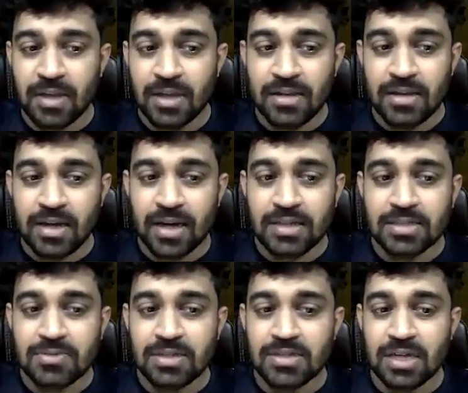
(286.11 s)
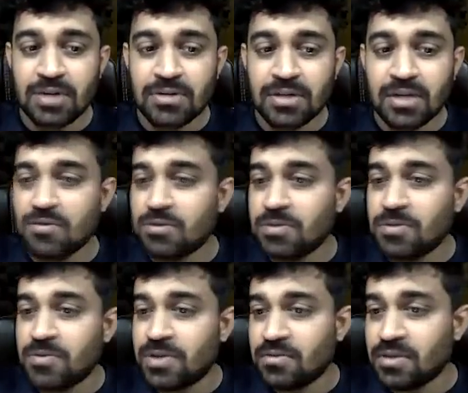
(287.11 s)
and the dark squares around the king would be
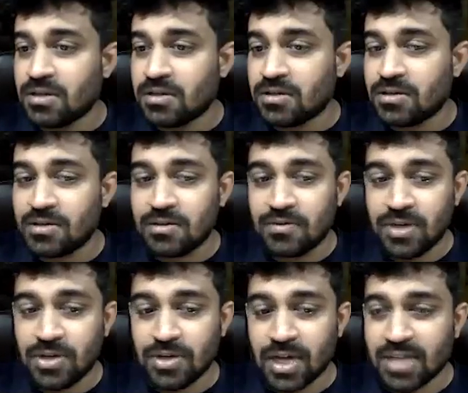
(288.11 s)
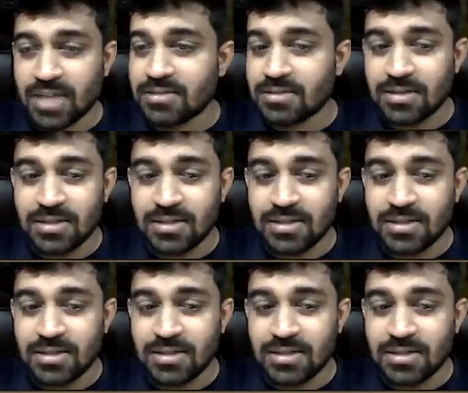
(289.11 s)
very weak when you castle.